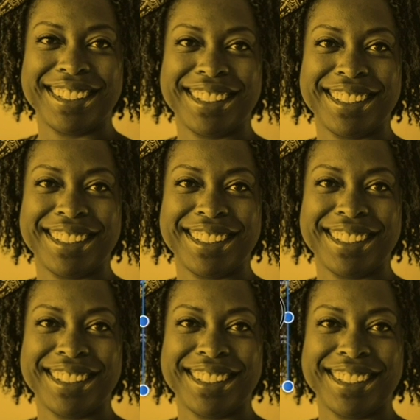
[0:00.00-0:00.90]

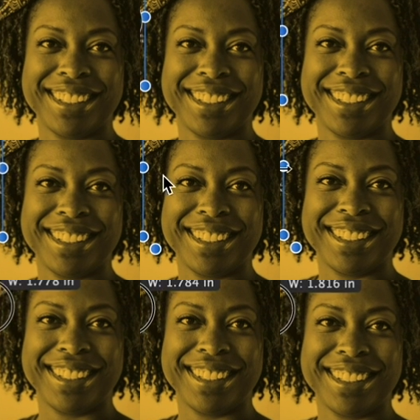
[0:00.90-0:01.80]

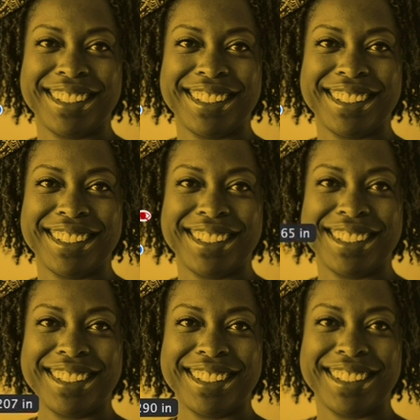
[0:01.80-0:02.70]

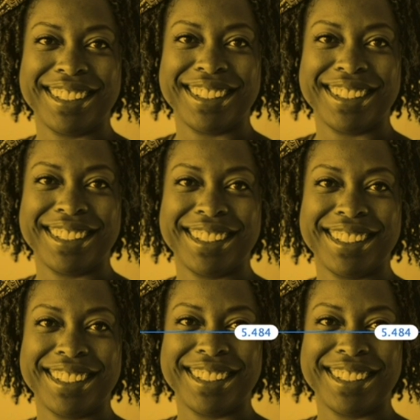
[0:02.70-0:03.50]
Nothing is said.